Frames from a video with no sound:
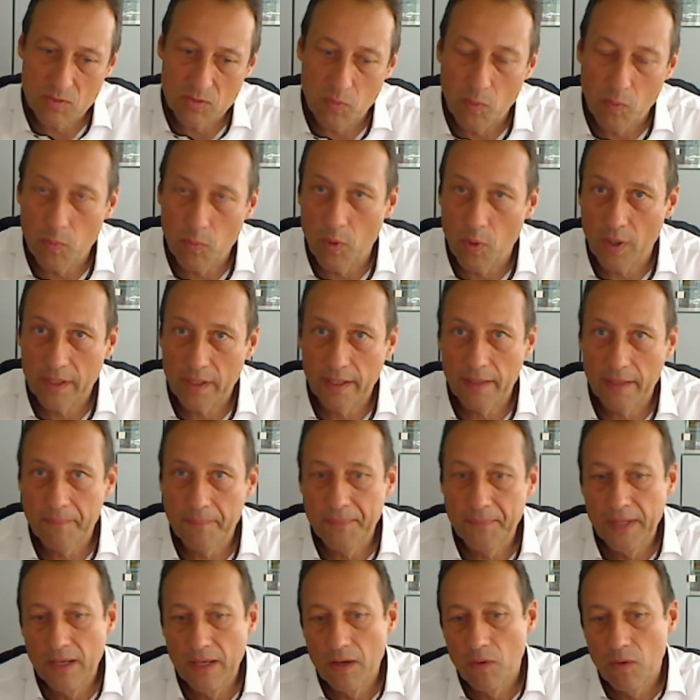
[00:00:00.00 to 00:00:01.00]
were
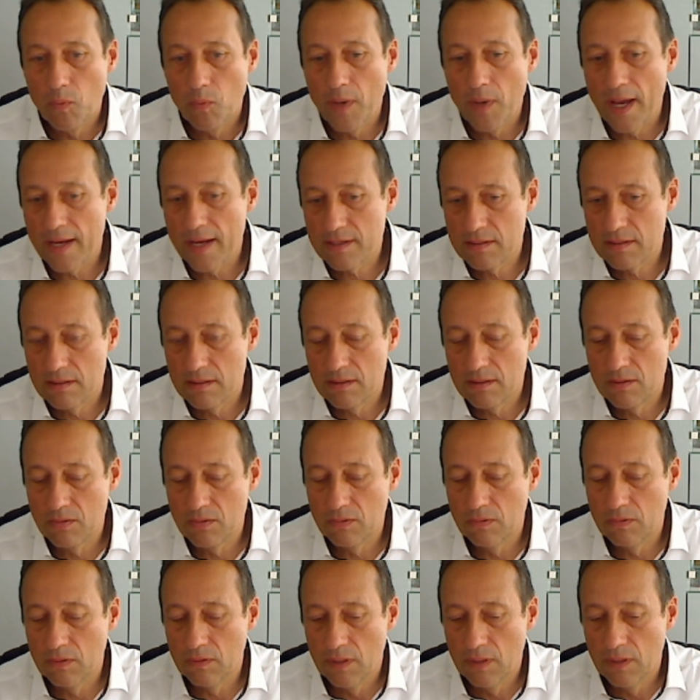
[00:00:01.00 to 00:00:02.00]
working, we had
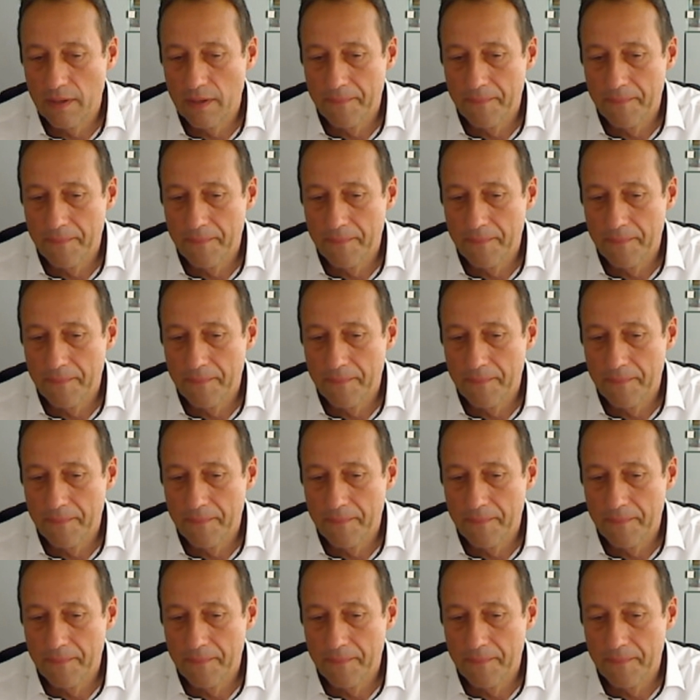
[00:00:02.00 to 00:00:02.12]
to